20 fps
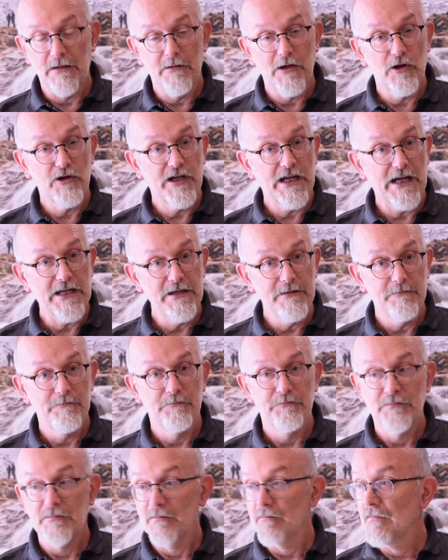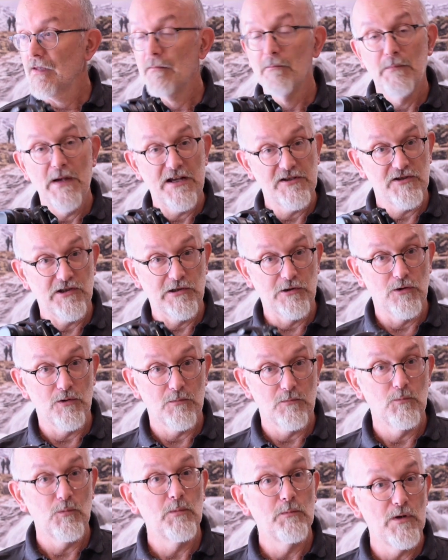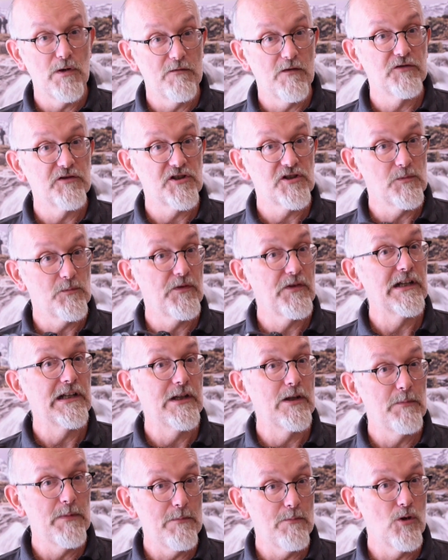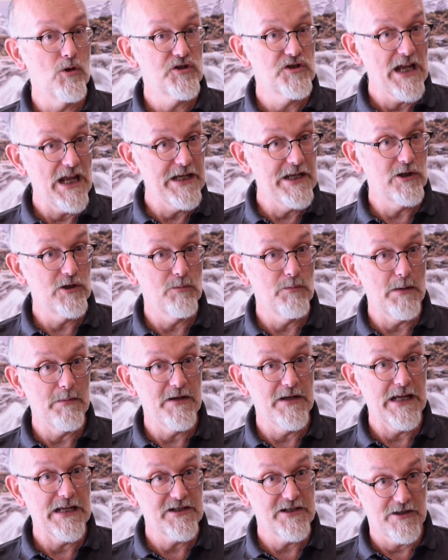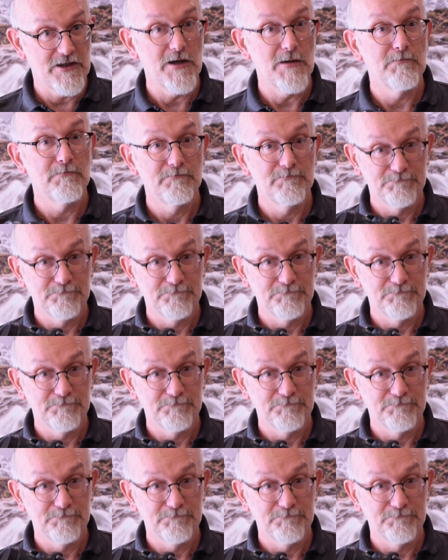Okay, best of luck. We'll move on to something a little bit more technical maybe next time.